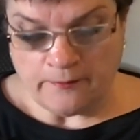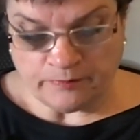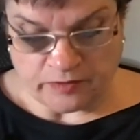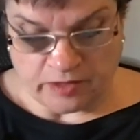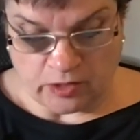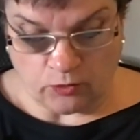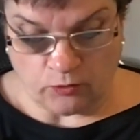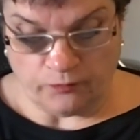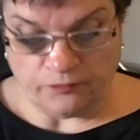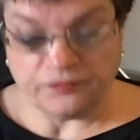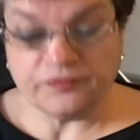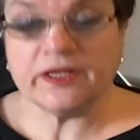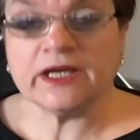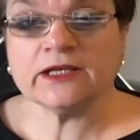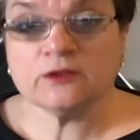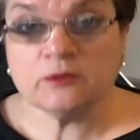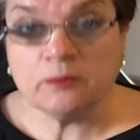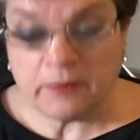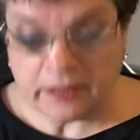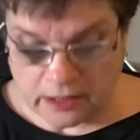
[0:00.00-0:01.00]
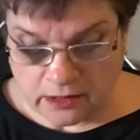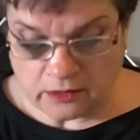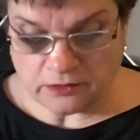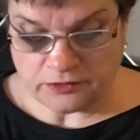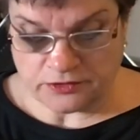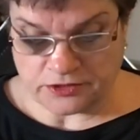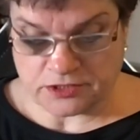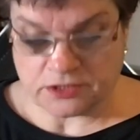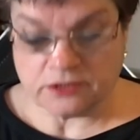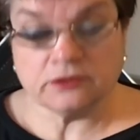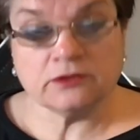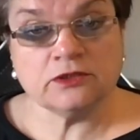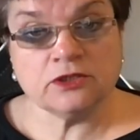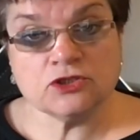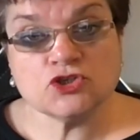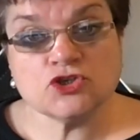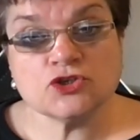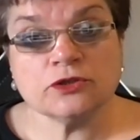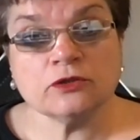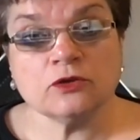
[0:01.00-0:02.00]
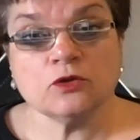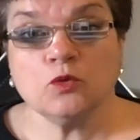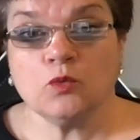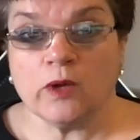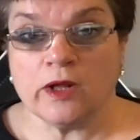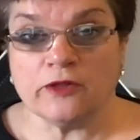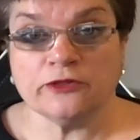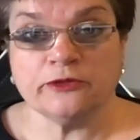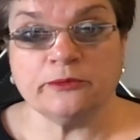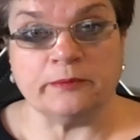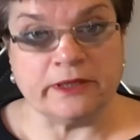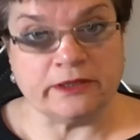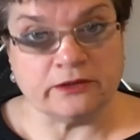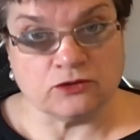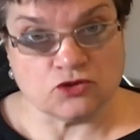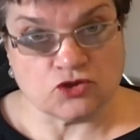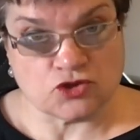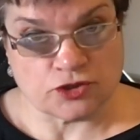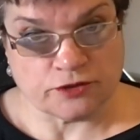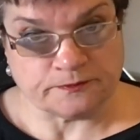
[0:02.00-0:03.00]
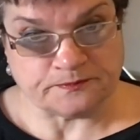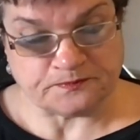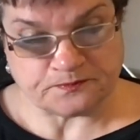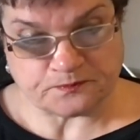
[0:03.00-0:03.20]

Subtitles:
Now, Nutmeg is a digital wealth manager.